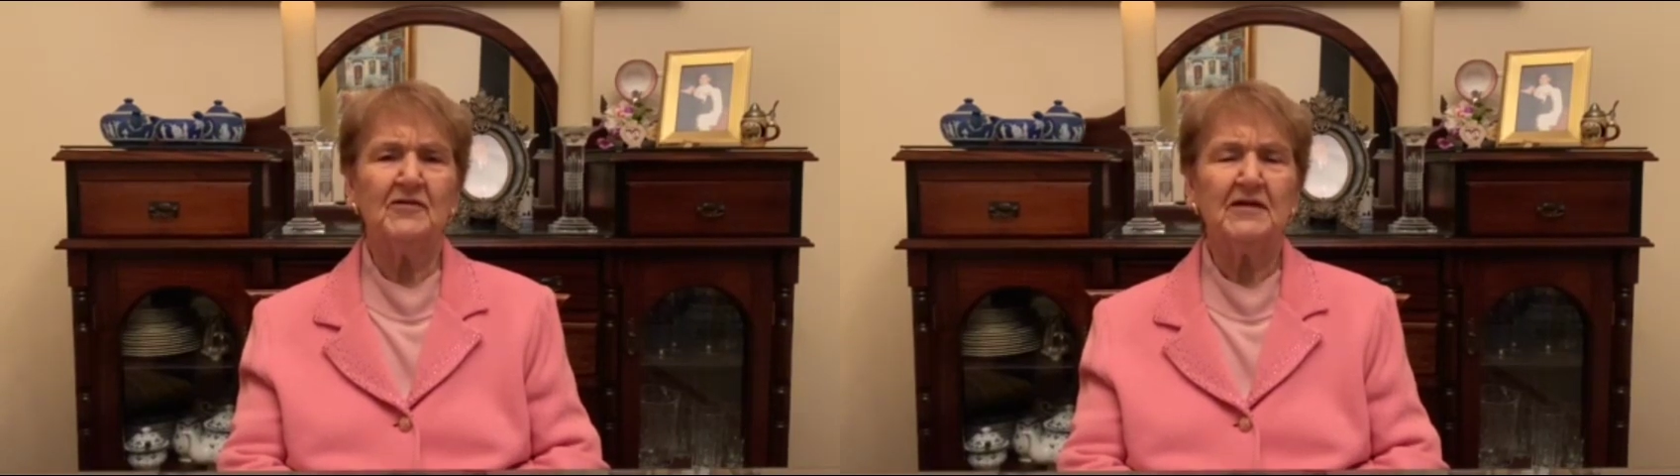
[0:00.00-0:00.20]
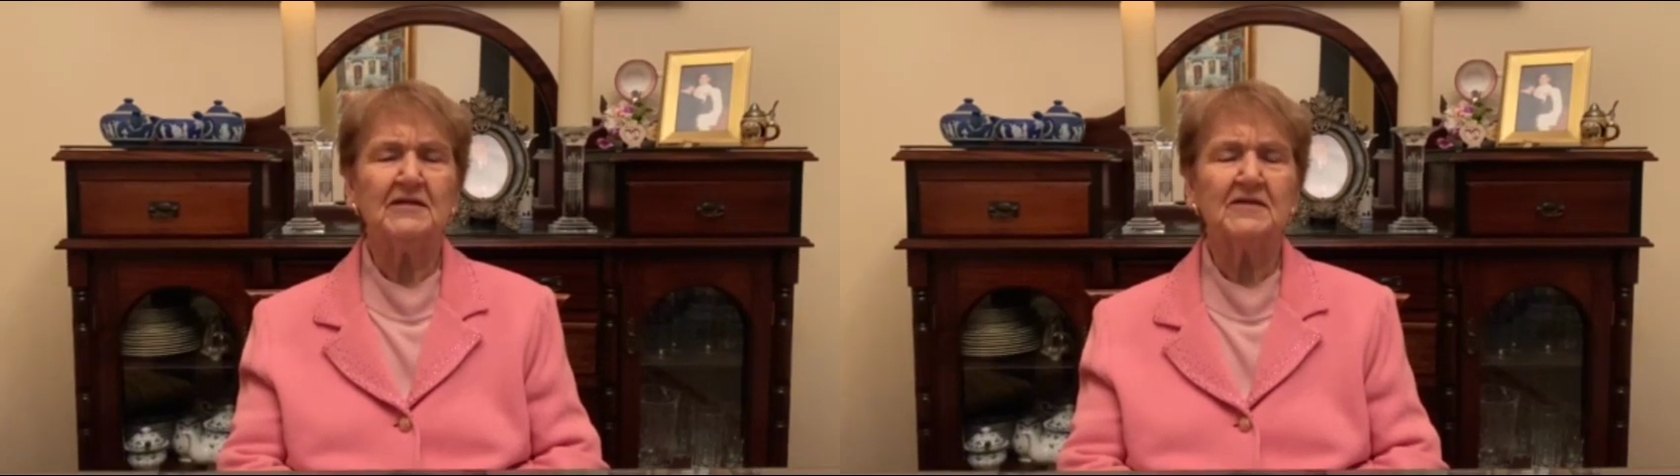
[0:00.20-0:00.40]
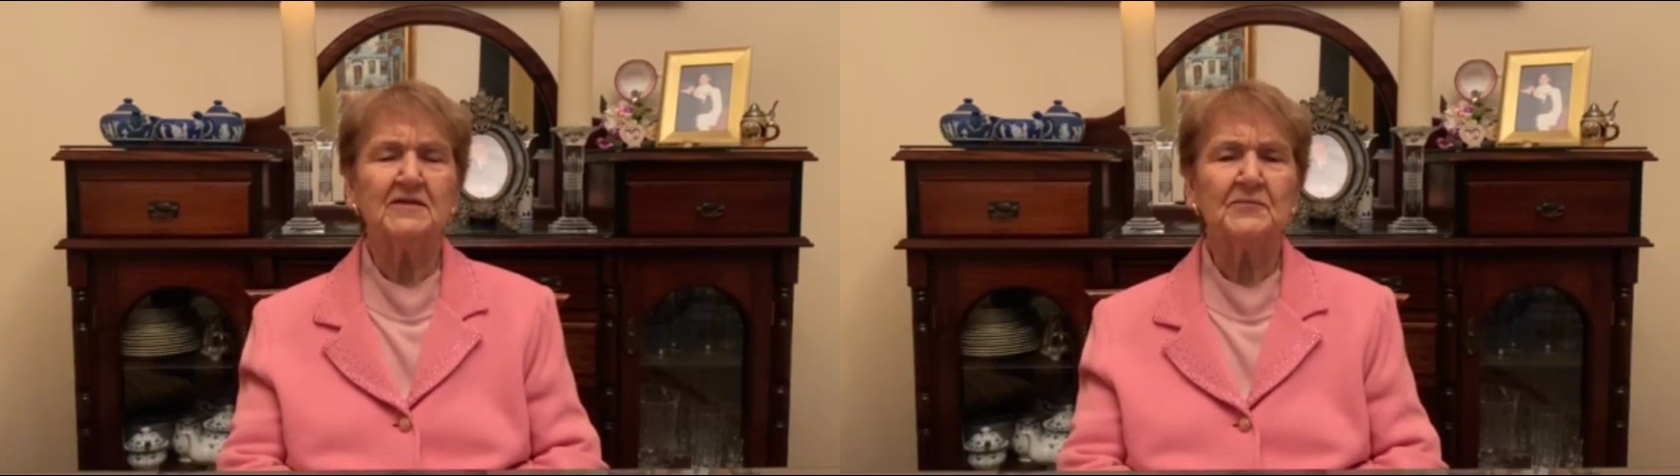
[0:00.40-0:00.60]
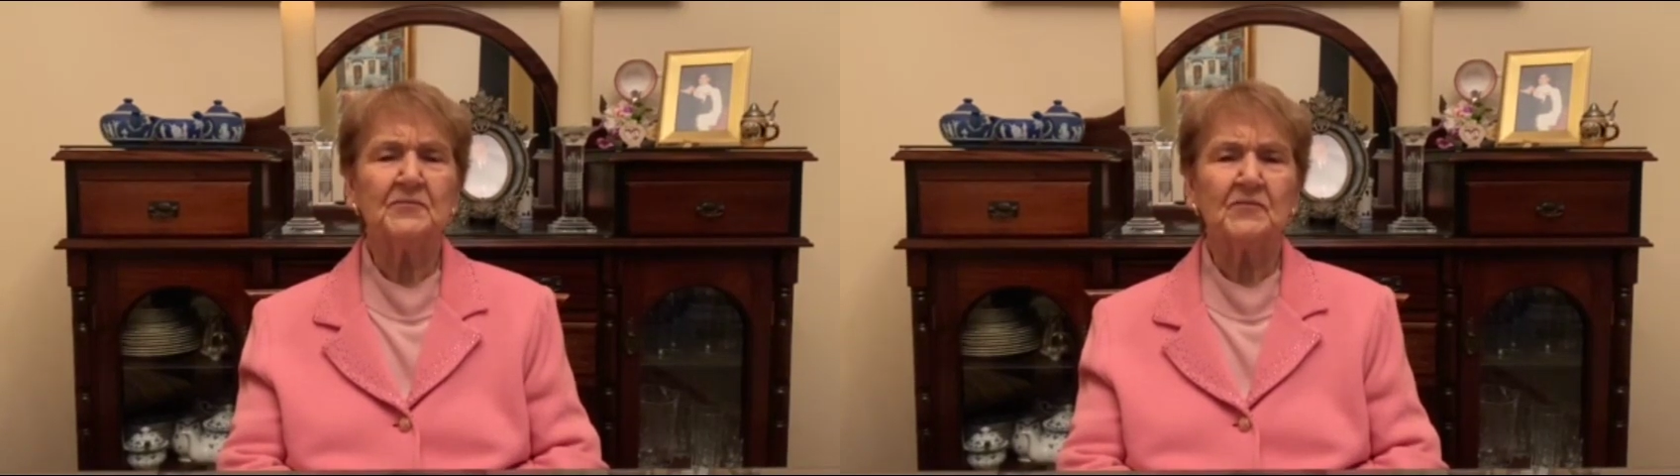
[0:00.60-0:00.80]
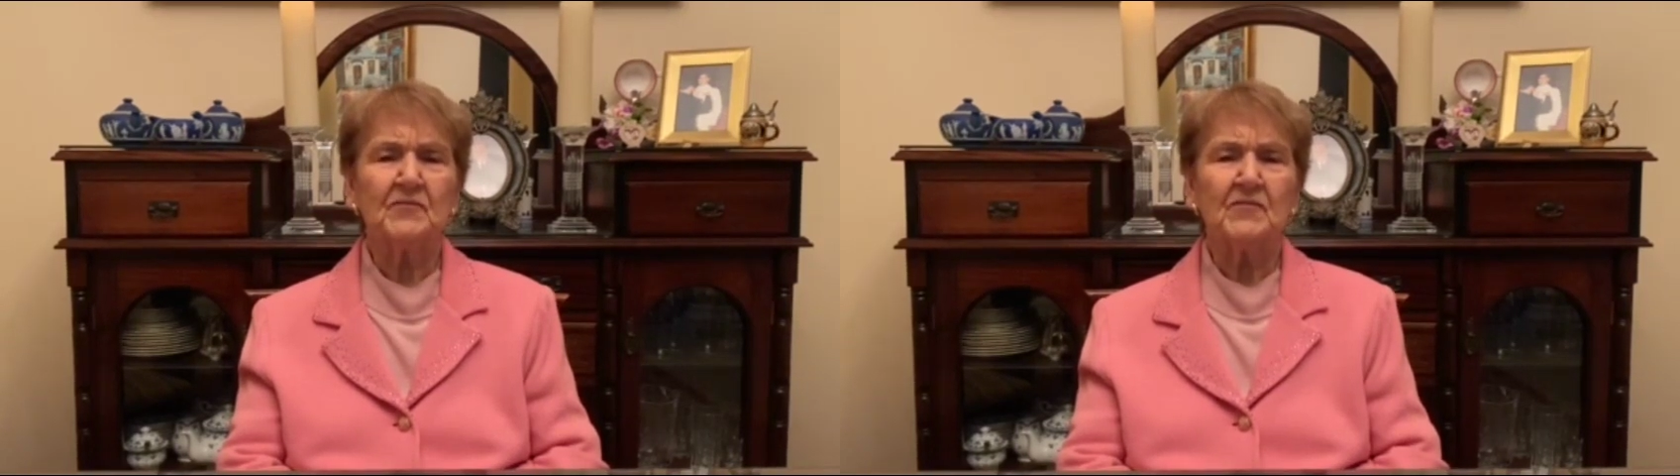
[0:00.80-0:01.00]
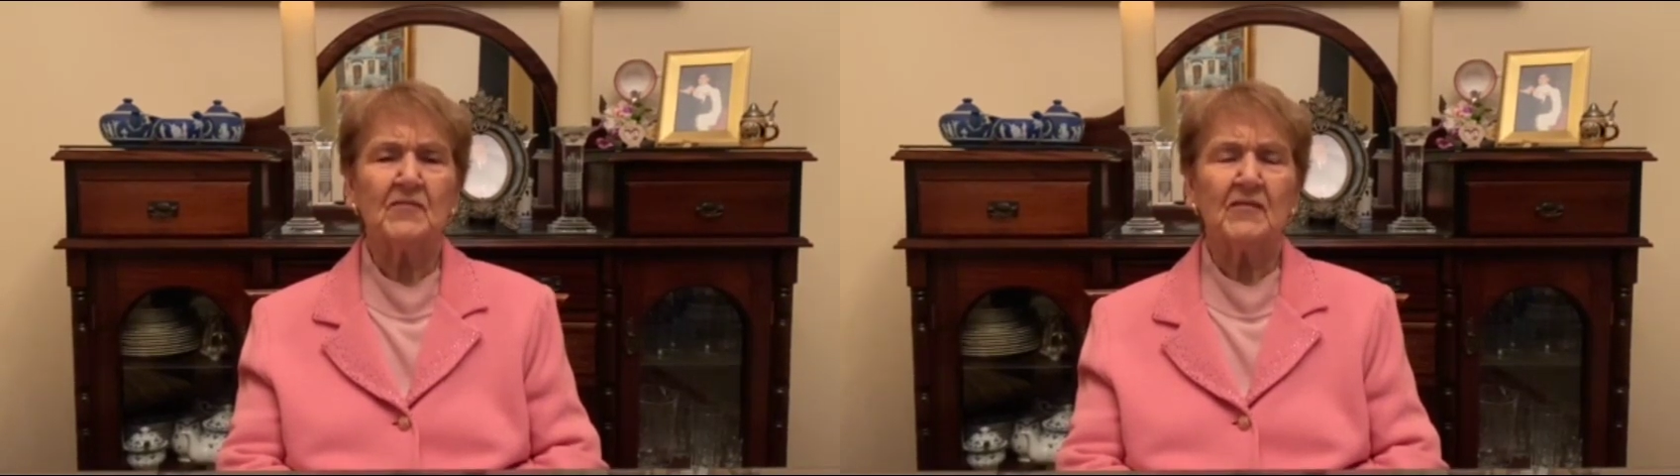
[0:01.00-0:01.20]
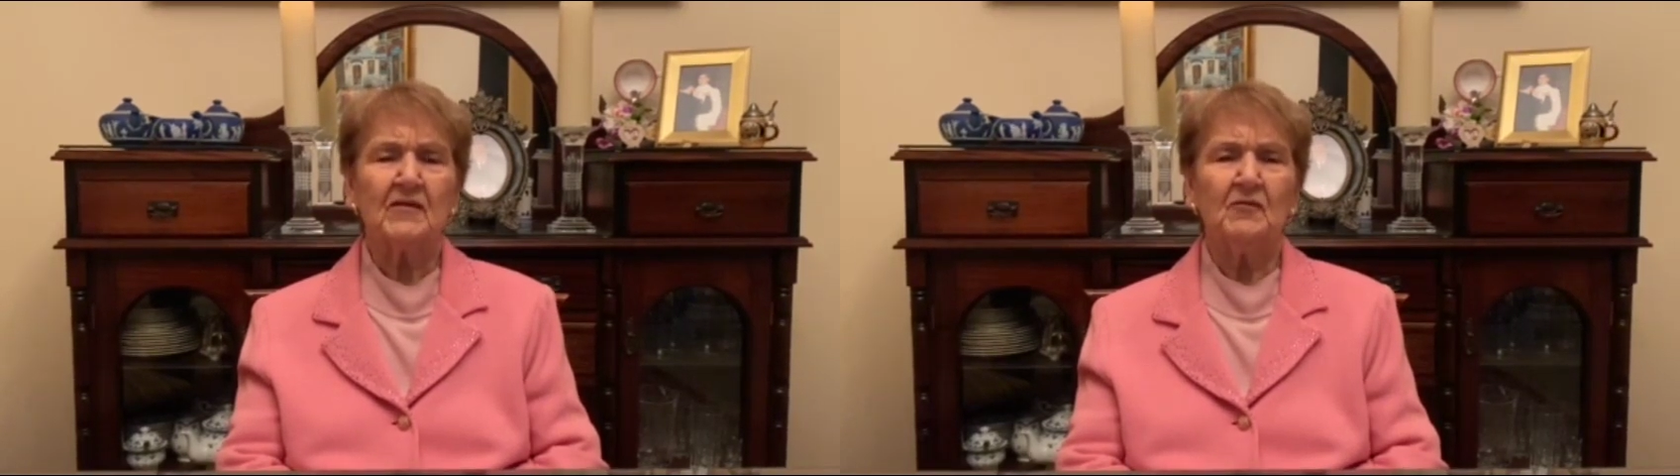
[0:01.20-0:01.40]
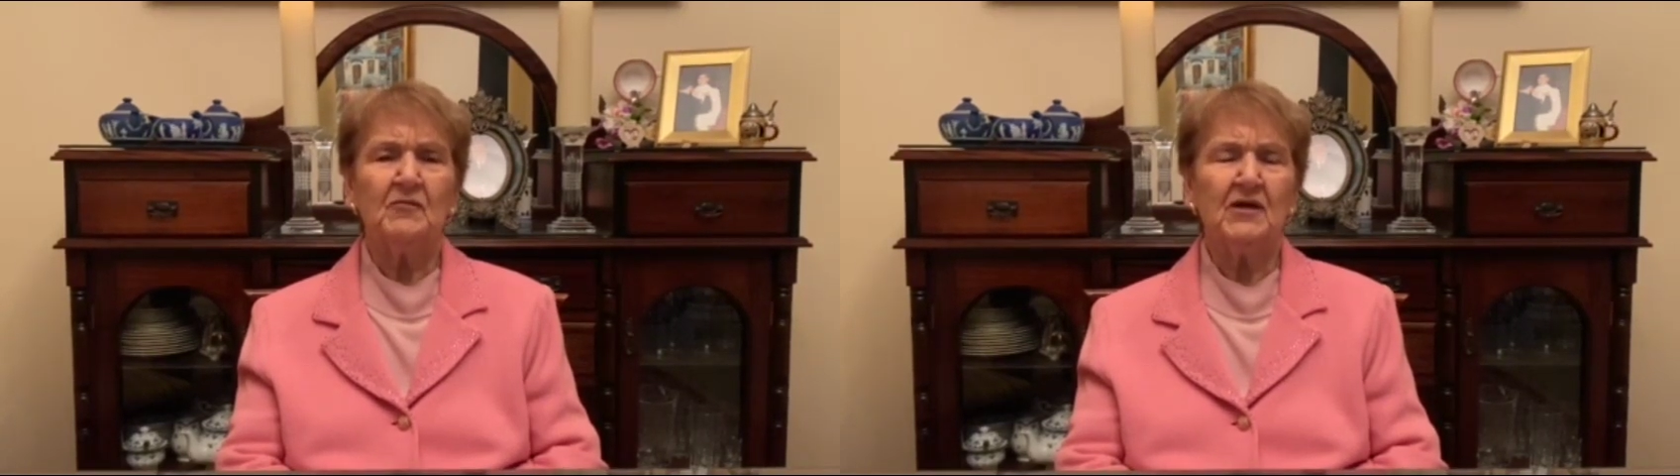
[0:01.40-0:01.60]
and
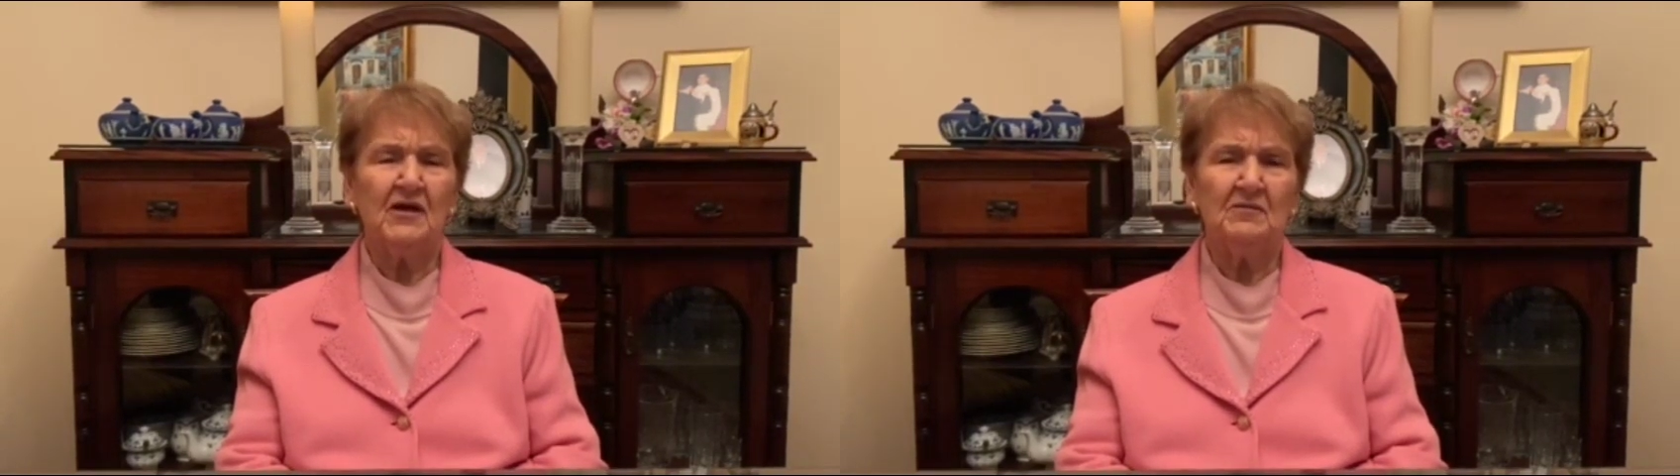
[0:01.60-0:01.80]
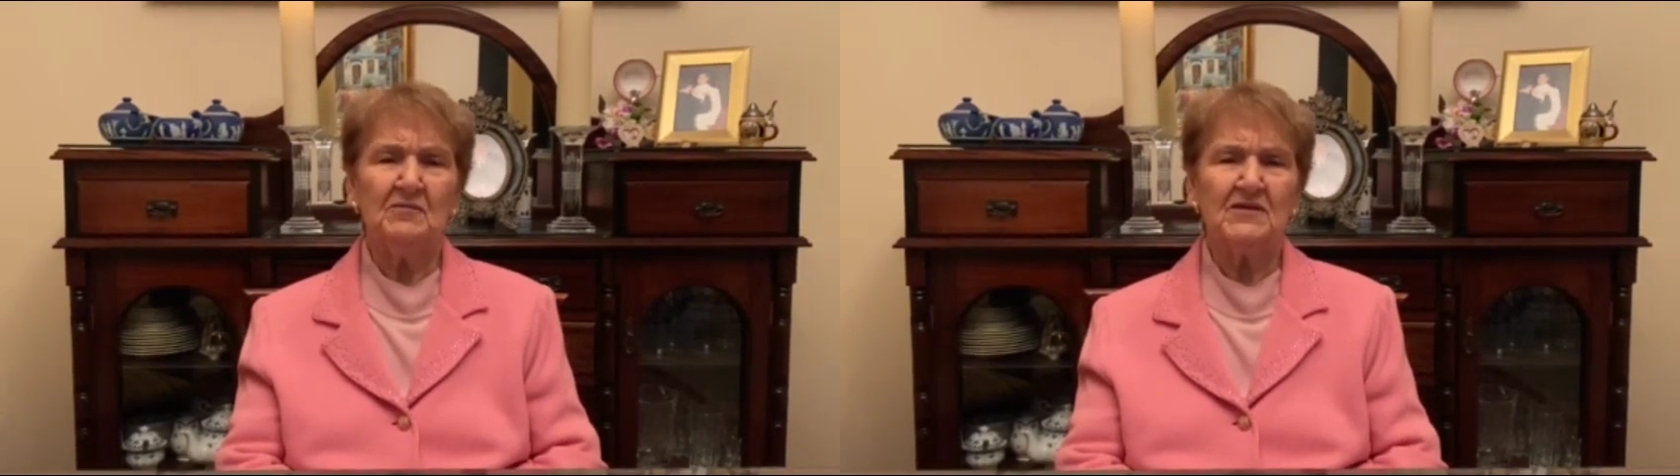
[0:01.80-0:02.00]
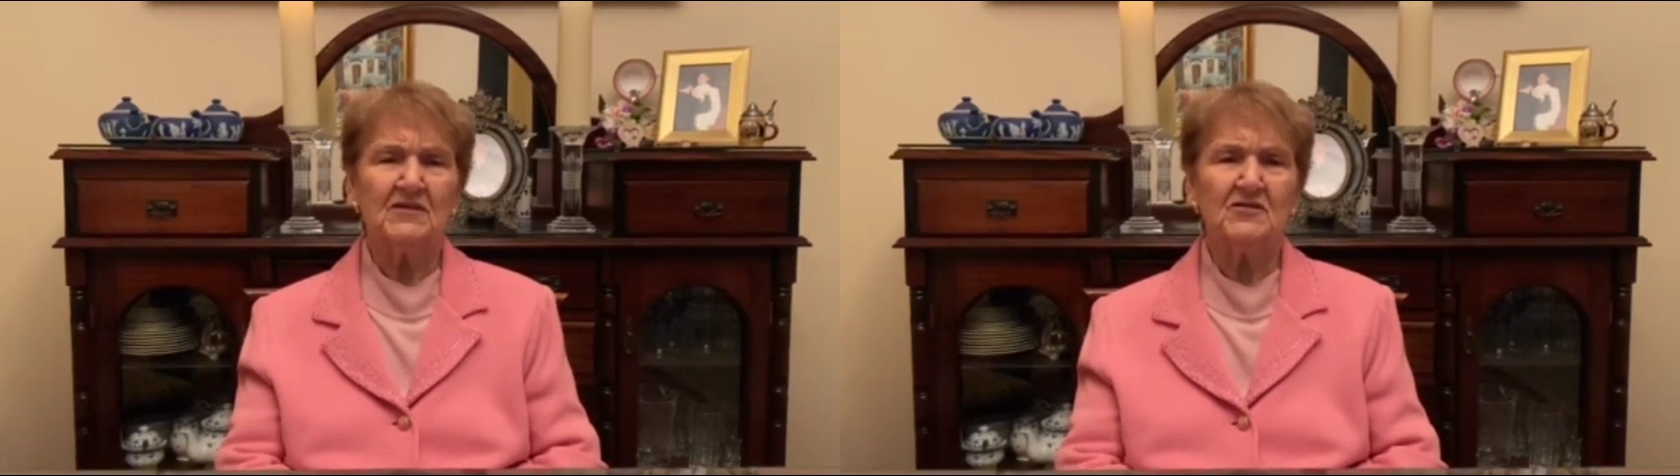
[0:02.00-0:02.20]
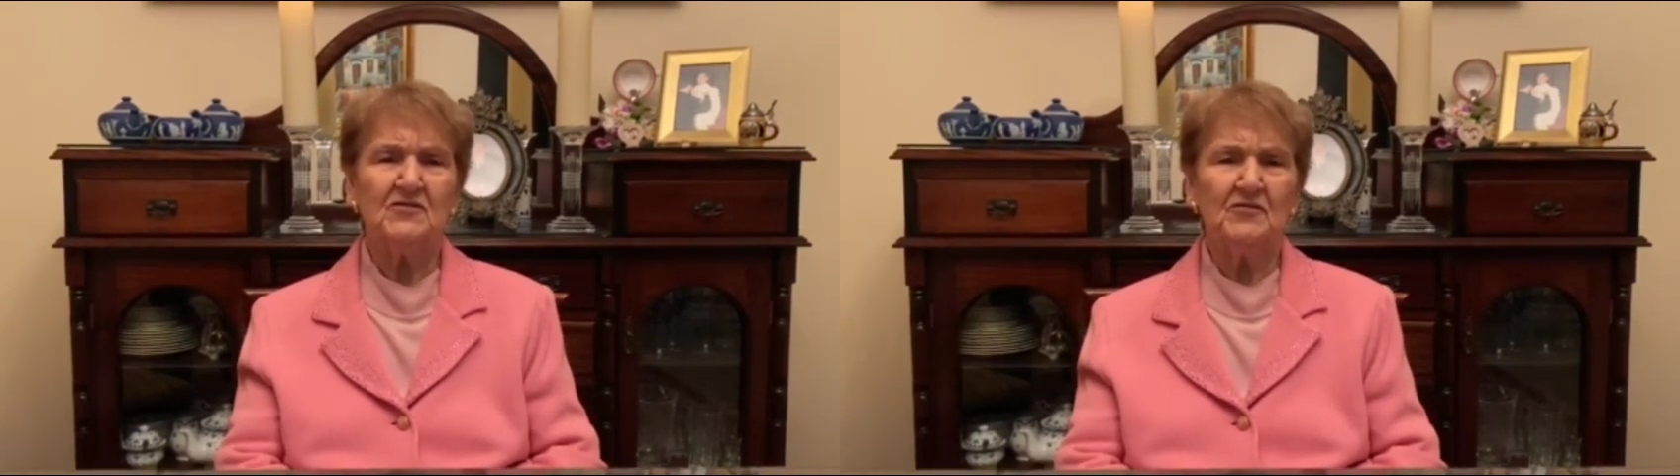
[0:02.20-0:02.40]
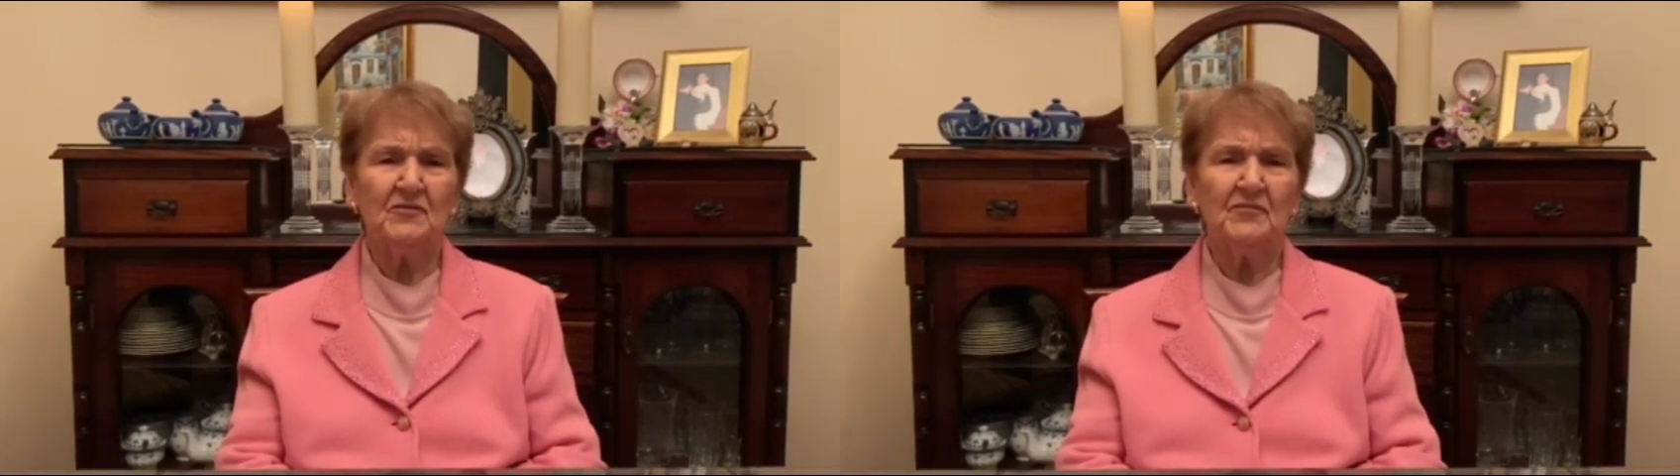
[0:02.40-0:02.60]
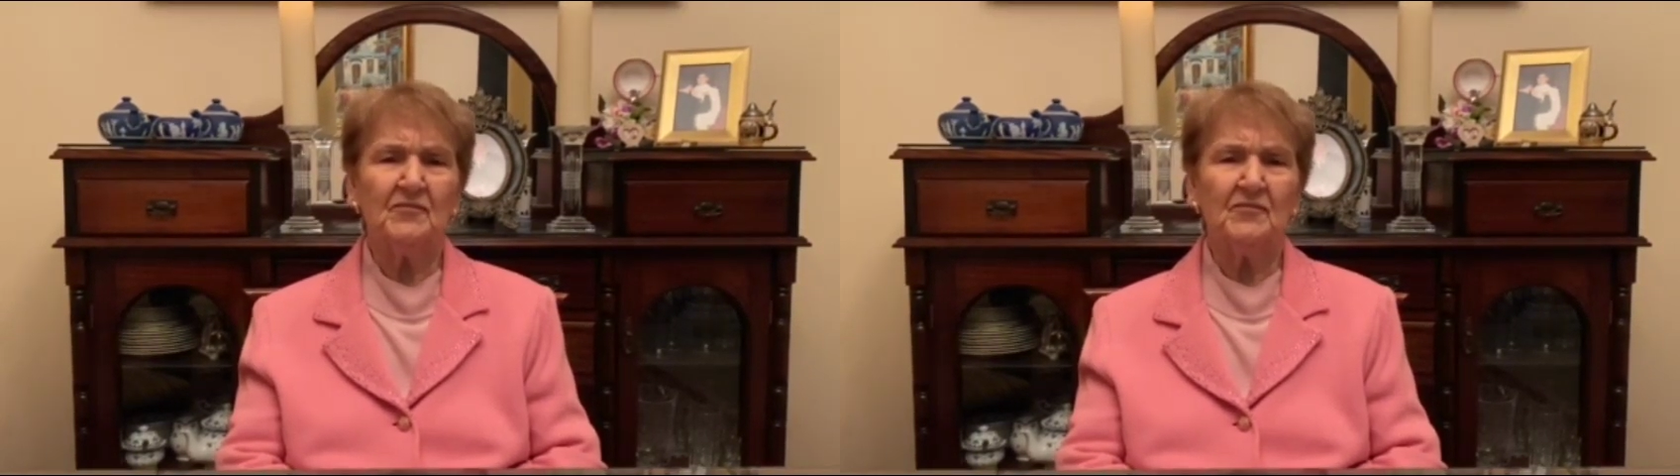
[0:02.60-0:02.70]
we're going to miss you.